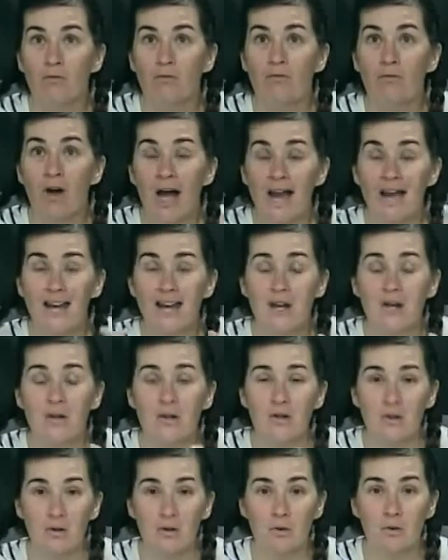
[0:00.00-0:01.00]
find a
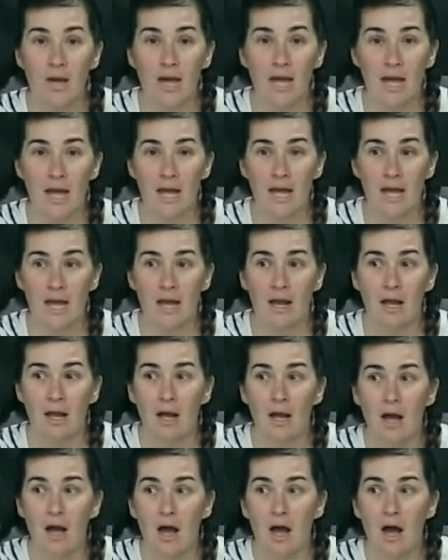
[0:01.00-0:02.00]
new way
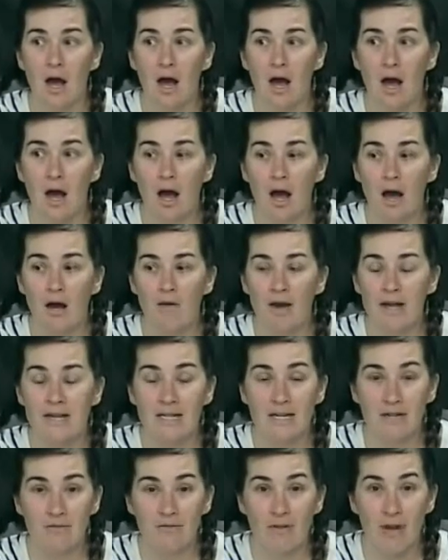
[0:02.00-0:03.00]
of
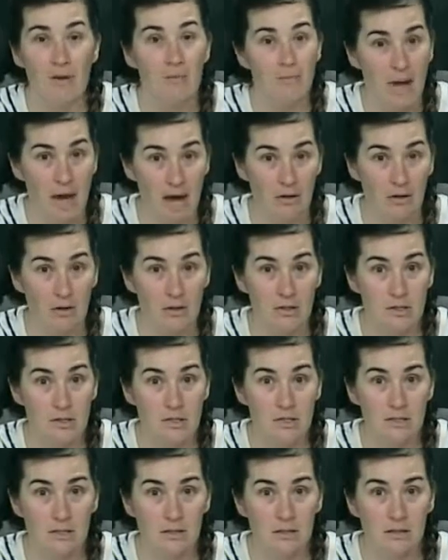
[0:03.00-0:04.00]
identifying
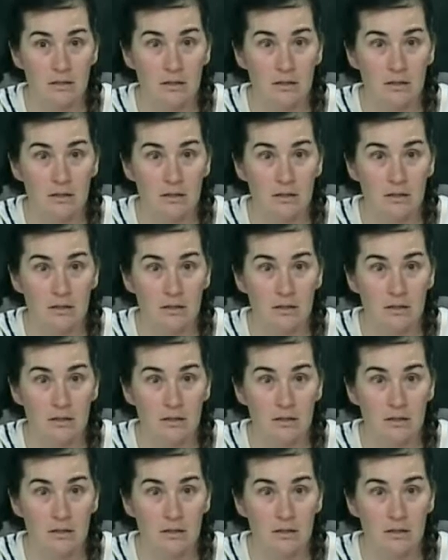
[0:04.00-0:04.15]
patterns,